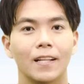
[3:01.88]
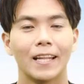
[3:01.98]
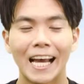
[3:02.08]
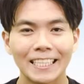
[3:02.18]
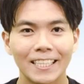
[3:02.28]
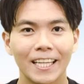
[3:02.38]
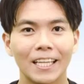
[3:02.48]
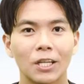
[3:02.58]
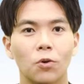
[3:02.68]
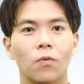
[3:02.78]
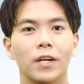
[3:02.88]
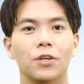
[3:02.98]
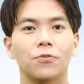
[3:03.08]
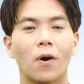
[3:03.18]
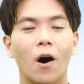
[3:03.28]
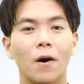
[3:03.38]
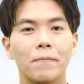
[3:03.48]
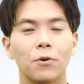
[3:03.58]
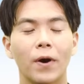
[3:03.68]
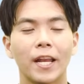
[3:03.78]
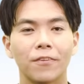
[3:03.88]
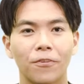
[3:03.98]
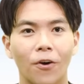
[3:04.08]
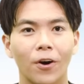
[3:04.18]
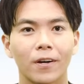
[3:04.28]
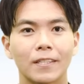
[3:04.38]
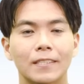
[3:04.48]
Lastly, what you've all been waiting for.